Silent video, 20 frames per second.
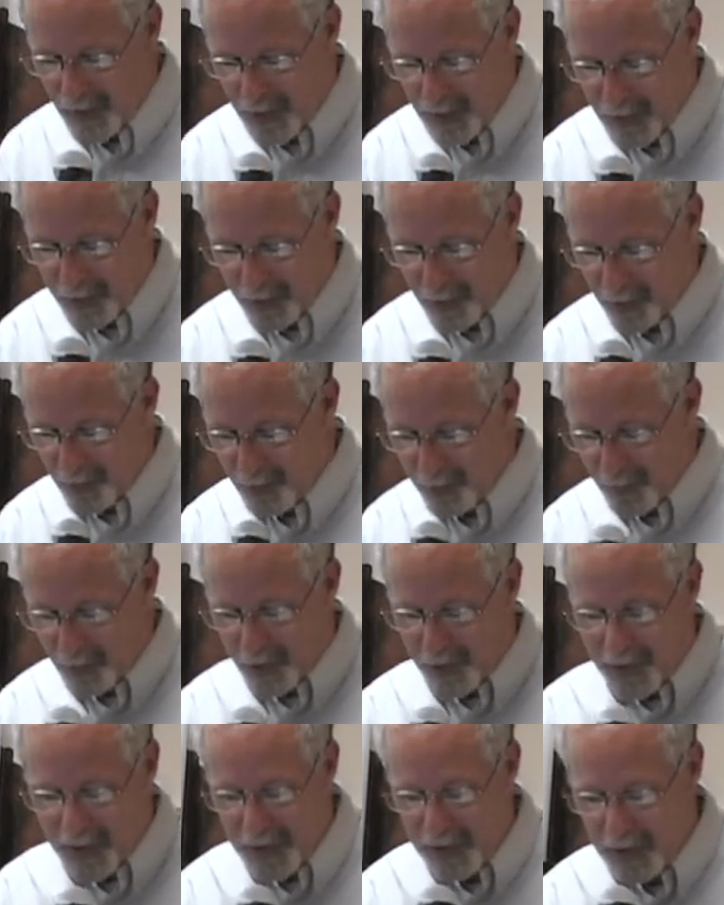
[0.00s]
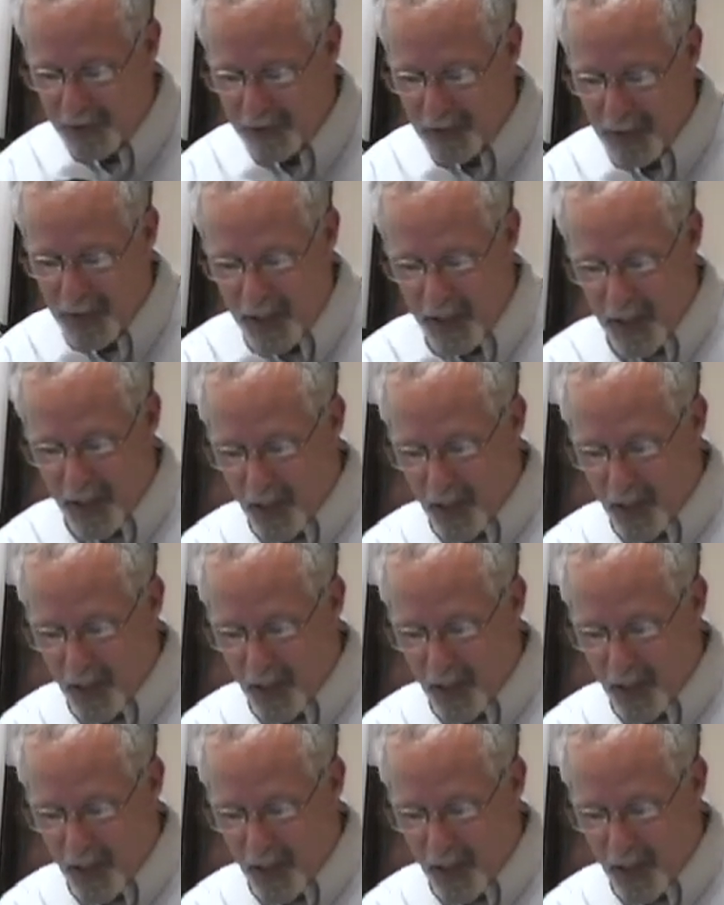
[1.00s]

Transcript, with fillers: Thank you, Martin.